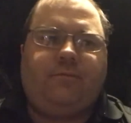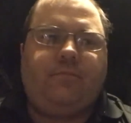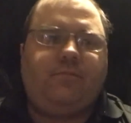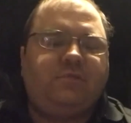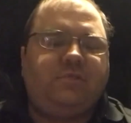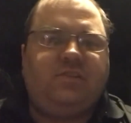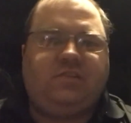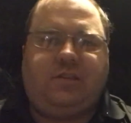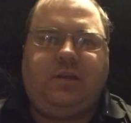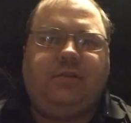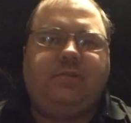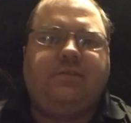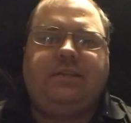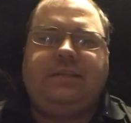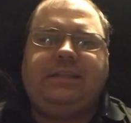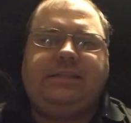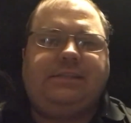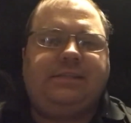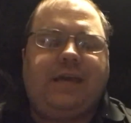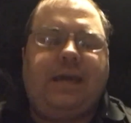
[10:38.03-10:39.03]
Still to
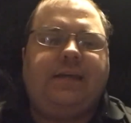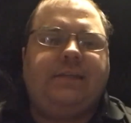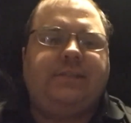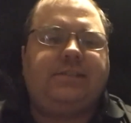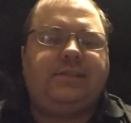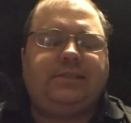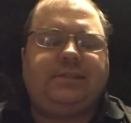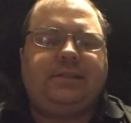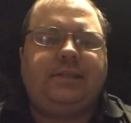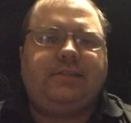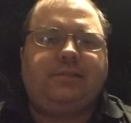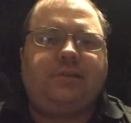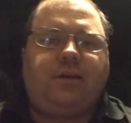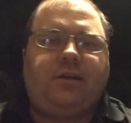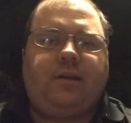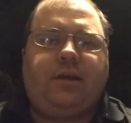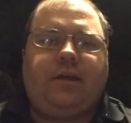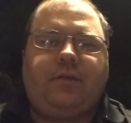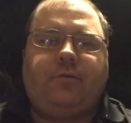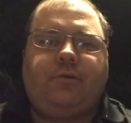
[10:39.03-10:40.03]
this day, she sits
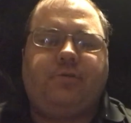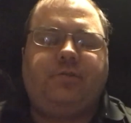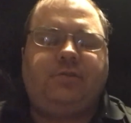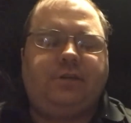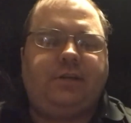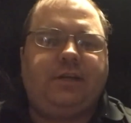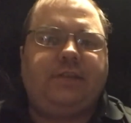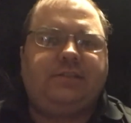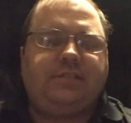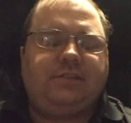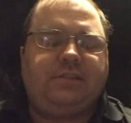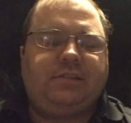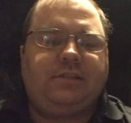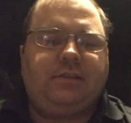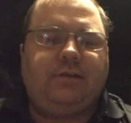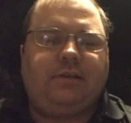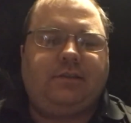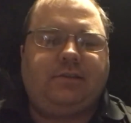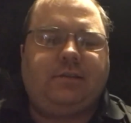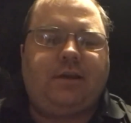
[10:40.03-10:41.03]
on death row. Again, she
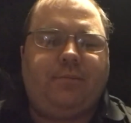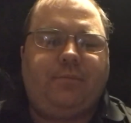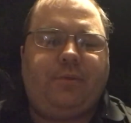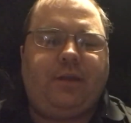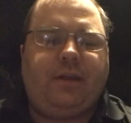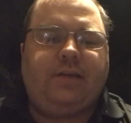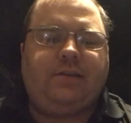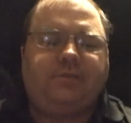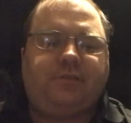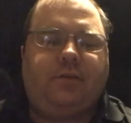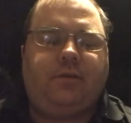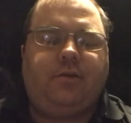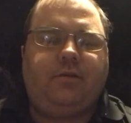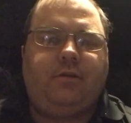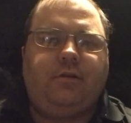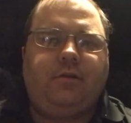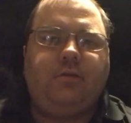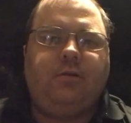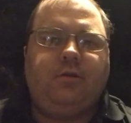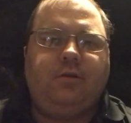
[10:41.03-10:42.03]
still has not been
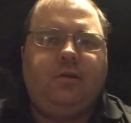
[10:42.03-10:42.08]
executed.